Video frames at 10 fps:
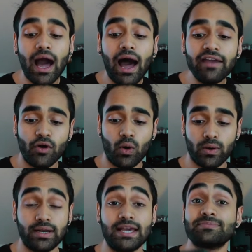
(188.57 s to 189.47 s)
I've
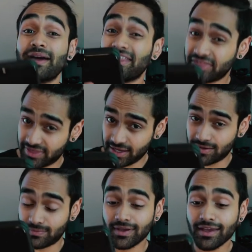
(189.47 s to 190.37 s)
organized my
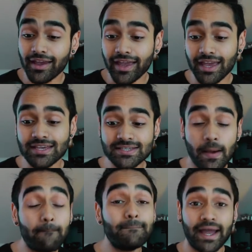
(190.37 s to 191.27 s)
theme is
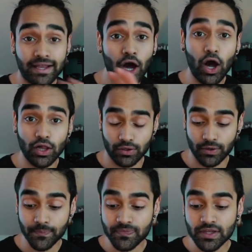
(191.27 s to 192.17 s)
by color.